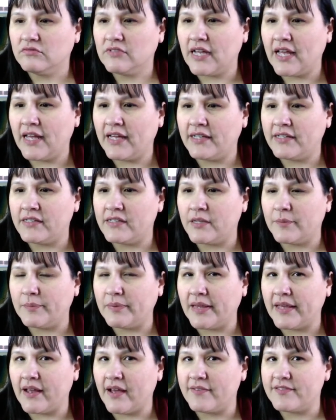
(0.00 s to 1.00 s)
And the
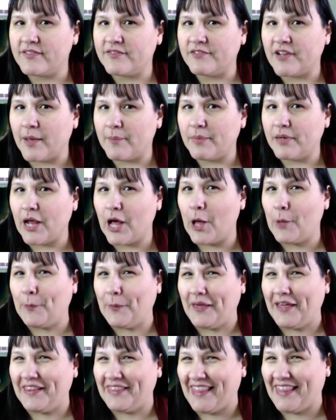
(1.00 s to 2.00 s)
playoffs have not been
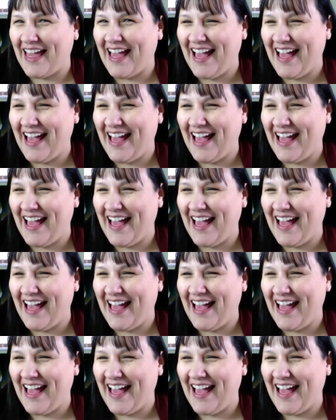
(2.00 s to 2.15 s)
helping that.